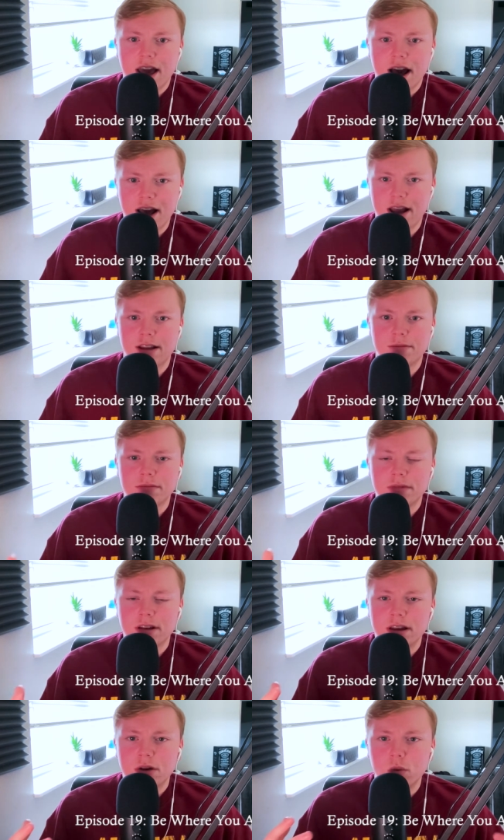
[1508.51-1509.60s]
I'm
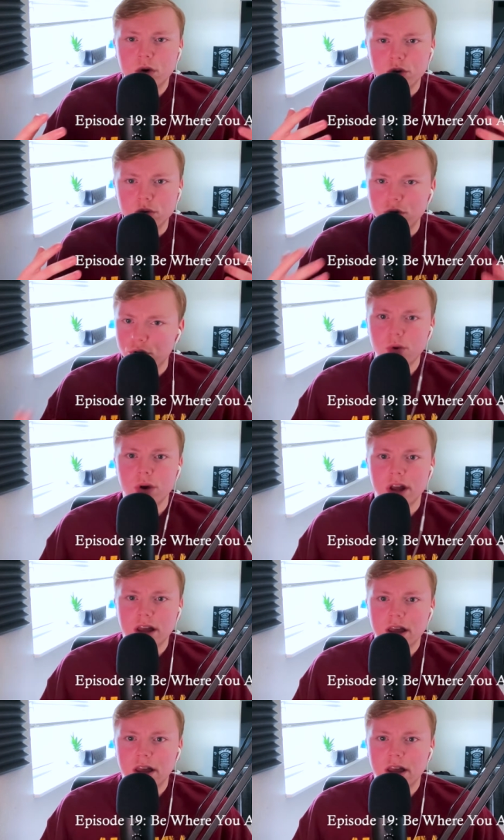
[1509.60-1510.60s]
when you do it,